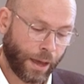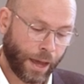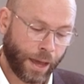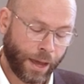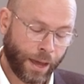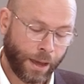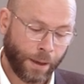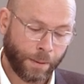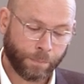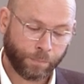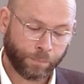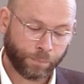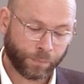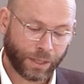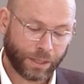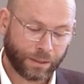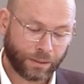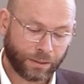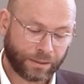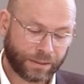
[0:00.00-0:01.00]
um,
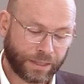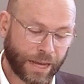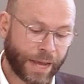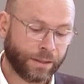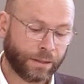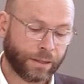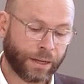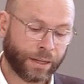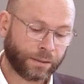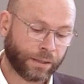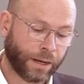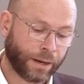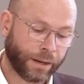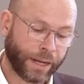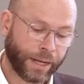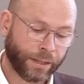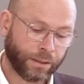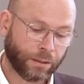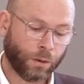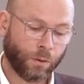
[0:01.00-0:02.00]
set a
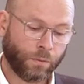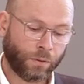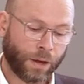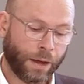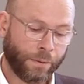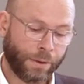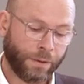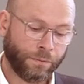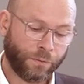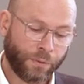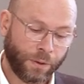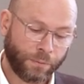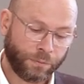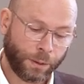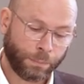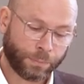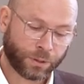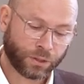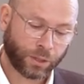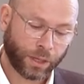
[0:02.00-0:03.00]
target of having
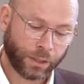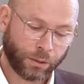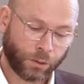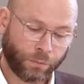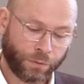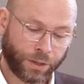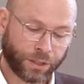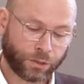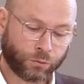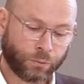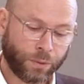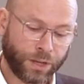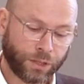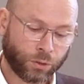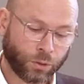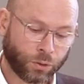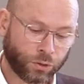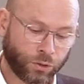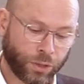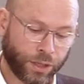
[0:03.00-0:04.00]
50% of its
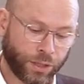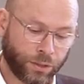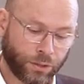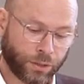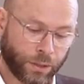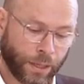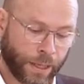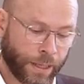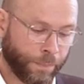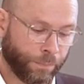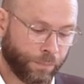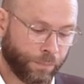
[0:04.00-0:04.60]
resources